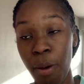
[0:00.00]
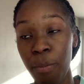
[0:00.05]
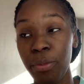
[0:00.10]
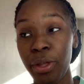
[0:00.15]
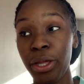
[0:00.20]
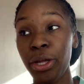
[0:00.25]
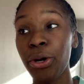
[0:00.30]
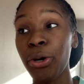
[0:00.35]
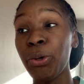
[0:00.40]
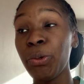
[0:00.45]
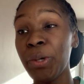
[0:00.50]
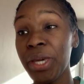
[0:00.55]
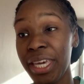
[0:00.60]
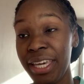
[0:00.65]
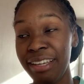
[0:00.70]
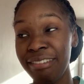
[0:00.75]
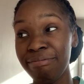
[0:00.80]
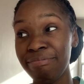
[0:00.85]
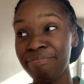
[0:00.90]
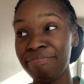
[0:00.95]
I'm like,
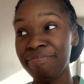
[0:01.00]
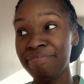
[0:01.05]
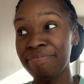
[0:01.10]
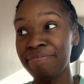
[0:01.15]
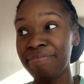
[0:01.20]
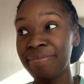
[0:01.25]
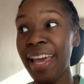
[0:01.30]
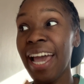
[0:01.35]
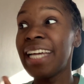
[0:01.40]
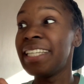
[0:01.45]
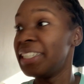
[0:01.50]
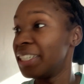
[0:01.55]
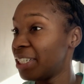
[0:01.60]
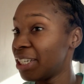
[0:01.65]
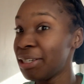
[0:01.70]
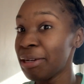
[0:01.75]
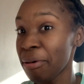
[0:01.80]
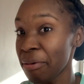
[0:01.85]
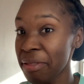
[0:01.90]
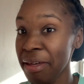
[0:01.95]
okay, I
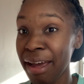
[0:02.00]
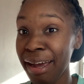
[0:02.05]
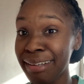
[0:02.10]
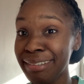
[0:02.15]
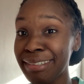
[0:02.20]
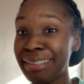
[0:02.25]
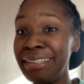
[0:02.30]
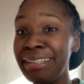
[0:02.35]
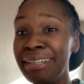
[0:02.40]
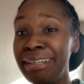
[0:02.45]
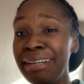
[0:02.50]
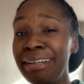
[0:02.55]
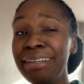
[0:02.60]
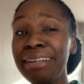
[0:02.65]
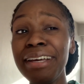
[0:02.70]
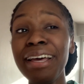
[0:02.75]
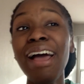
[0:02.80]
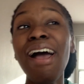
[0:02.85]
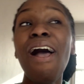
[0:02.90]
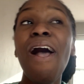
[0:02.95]
didn't know that.
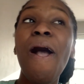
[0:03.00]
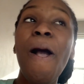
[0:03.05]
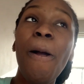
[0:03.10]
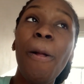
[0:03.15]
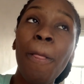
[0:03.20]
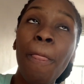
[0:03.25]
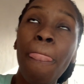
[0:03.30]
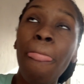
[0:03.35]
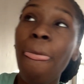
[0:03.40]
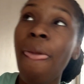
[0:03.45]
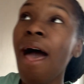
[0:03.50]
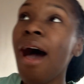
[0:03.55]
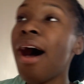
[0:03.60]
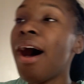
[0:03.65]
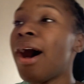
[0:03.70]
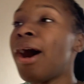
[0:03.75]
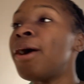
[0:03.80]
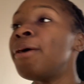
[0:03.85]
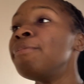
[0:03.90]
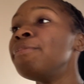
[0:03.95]

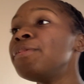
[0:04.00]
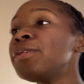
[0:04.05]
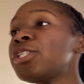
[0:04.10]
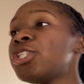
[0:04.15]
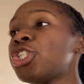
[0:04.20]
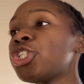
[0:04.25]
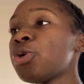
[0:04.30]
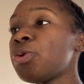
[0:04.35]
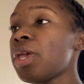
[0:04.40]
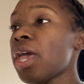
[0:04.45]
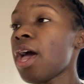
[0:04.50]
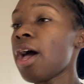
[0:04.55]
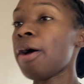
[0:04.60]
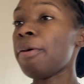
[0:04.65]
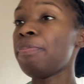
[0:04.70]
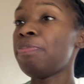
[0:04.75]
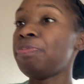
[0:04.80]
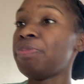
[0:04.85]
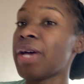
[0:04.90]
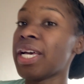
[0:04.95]
So
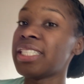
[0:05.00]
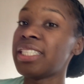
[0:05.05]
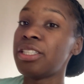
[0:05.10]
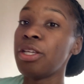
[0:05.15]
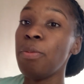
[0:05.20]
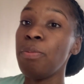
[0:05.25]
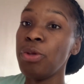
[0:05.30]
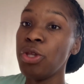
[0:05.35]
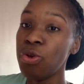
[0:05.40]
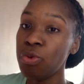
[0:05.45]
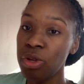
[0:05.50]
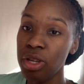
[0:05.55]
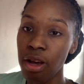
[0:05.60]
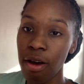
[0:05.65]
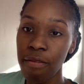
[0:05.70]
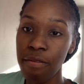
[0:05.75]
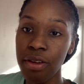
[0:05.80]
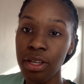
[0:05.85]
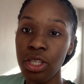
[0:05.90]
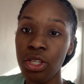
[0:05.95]
yeah, that's the beauty
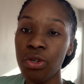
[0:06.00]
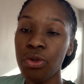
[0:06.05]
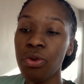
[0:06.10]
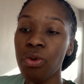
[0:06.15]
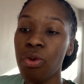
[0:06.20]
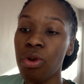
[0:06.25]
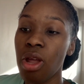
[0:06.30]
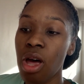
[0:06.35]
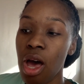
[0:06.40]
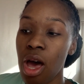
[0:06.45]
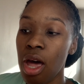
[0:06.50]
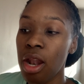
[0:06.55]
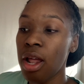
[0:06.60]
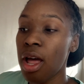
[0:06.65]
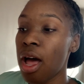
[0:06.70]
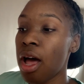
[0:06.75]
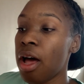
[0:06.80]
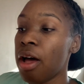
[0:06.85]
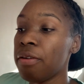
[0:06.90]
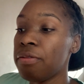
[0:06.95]
of it. You do not
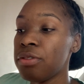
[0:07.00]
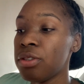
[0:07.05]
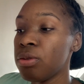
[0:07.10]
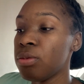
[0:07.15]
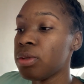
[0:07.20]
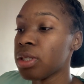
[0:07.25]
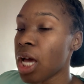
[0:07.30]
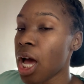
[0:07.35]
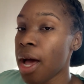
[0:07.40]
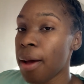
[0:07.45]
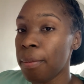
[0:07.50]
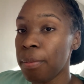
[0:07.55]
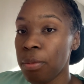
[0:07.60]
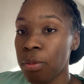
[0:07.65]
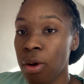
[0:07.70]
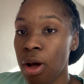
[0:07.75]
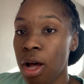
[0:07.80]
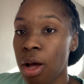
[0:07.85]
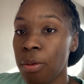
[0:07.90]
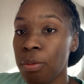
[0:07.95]
have to
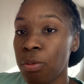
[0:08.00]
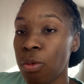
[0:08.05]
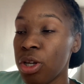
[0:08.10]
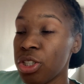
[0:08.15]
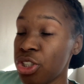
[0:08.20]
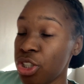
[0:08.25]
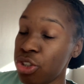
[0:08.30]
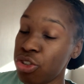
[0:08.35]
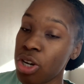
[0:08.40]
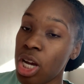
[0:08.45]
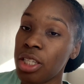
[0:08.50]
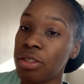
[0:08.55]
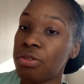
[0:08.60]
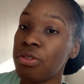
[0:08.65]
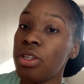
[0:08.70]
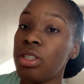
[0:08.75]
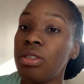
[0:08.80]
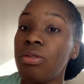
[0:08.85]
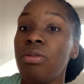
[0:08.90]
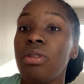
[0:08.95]
tap once you're
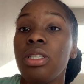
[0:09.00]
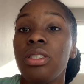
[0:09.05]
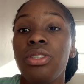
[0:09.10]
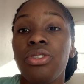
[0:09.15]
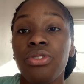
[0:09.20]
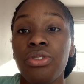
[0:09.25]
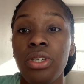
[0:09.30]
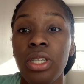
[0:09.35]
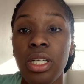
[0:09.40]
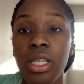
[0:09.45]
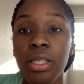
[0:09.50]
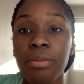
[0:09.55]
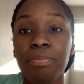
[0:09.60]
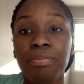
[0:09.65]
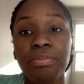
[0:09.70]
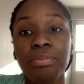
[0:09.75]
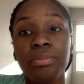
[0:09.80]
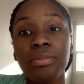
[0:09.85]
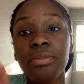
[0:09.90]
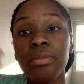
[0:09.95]
transferring to the
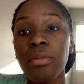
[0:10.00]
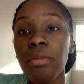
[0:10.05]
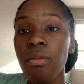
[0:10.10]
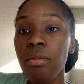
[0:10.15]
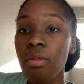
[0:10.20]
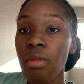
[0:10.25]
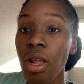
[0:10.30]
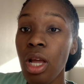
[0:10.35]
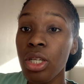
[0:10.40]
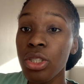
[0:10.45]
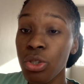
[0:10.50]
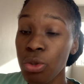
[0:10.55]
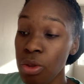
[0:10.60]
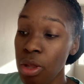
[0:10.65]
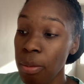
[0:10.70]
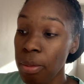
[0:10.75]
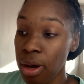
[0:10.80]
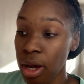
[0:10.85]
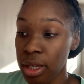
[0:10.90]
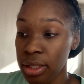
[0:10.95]
train to
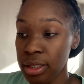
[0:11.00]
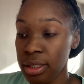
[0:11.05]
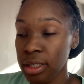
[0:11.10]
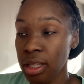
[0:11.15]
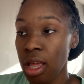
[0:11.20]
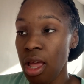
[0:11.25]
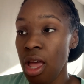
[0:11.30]
the bus.